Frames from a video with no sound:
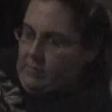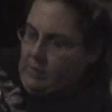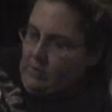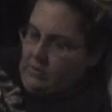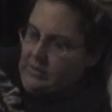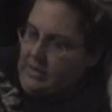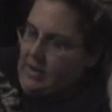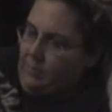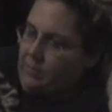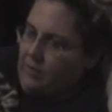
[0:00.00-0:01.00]
Girl, sit
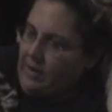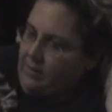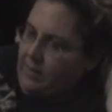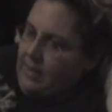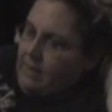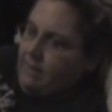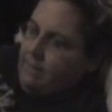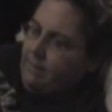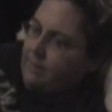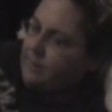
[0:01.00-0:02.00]
up. We're trying to read.
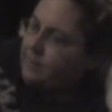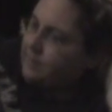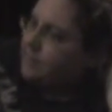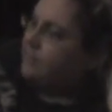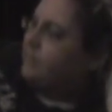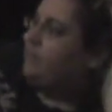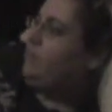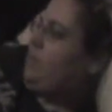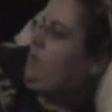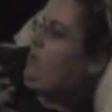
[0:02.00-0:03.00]

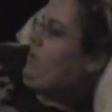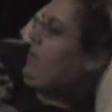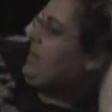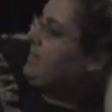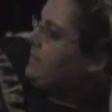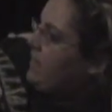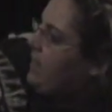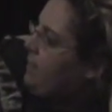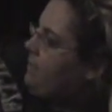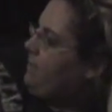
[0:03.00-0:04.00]
you need to sit
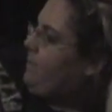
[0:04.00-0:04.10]
up.